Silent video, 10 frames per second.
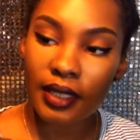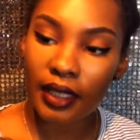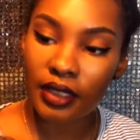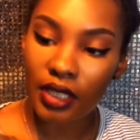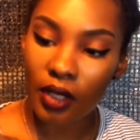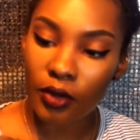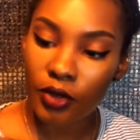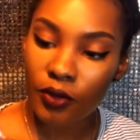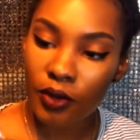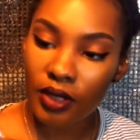
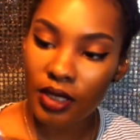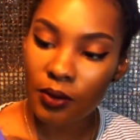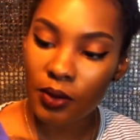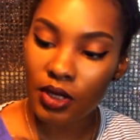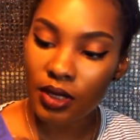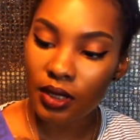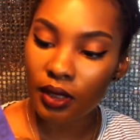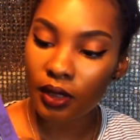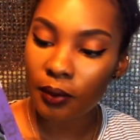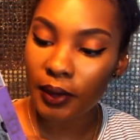$9 for these, which is
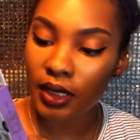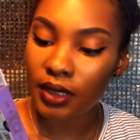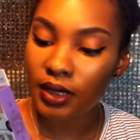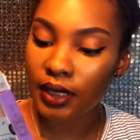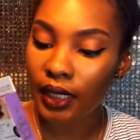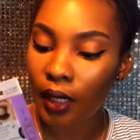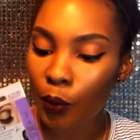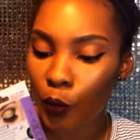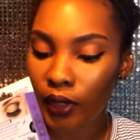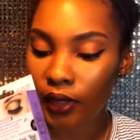good because they
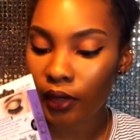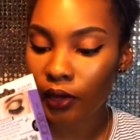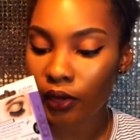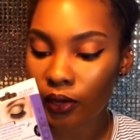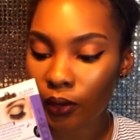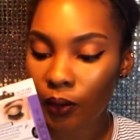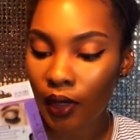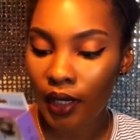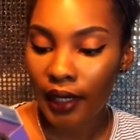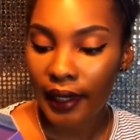come with the glue.
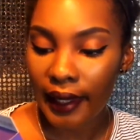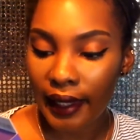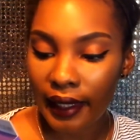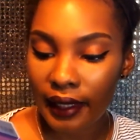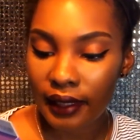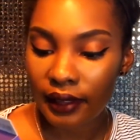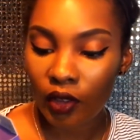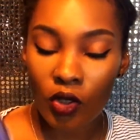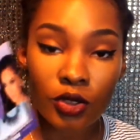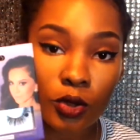And
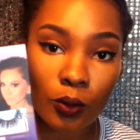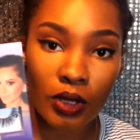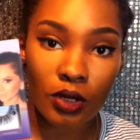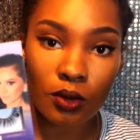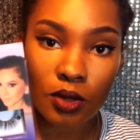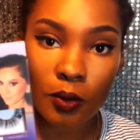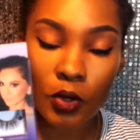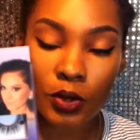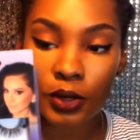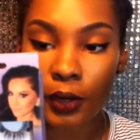they're also
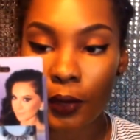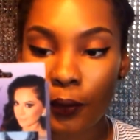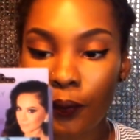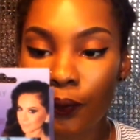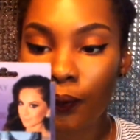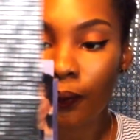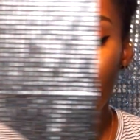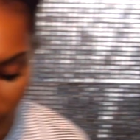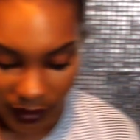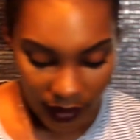reusable. So next
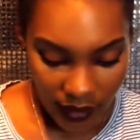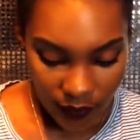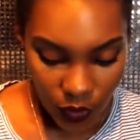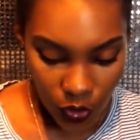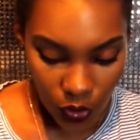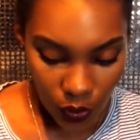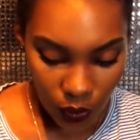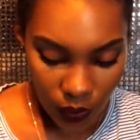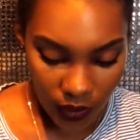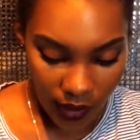thing that I have to show
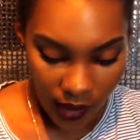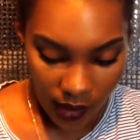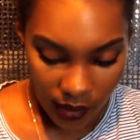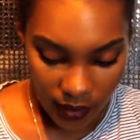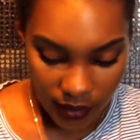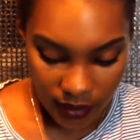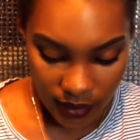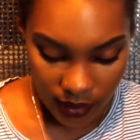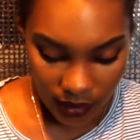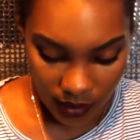you guys
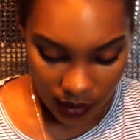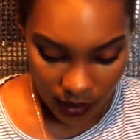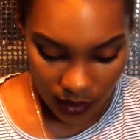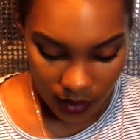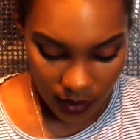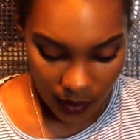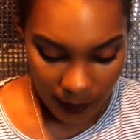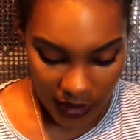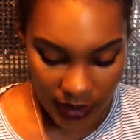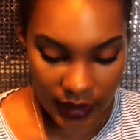is a
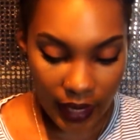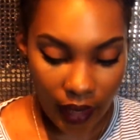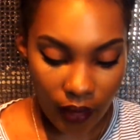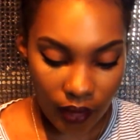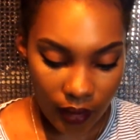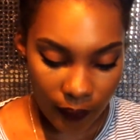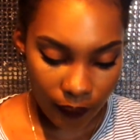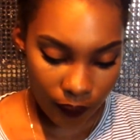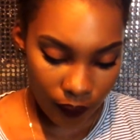mascara